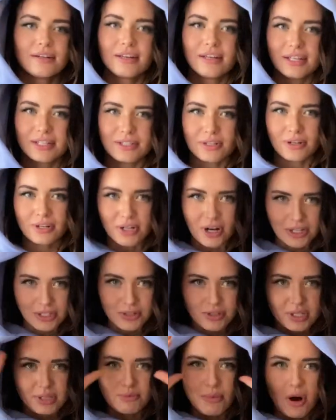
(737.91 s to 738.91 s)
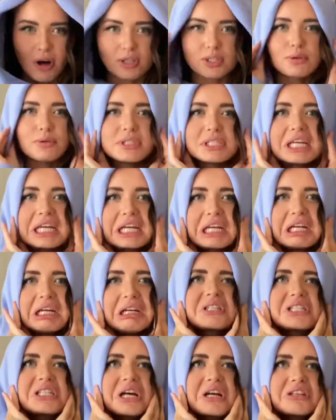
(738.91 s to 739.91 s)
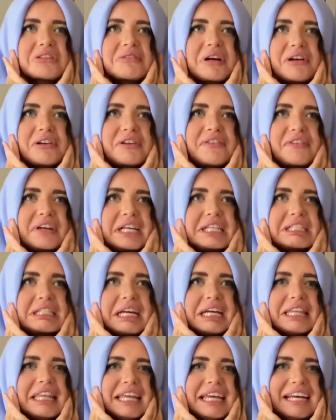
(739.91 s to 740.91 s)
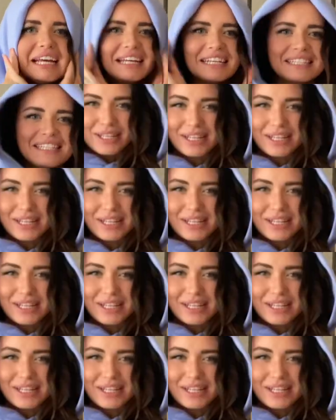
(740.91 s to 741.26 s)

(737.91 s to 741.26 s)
It's not, not too small, so it's like sucked around your face like this.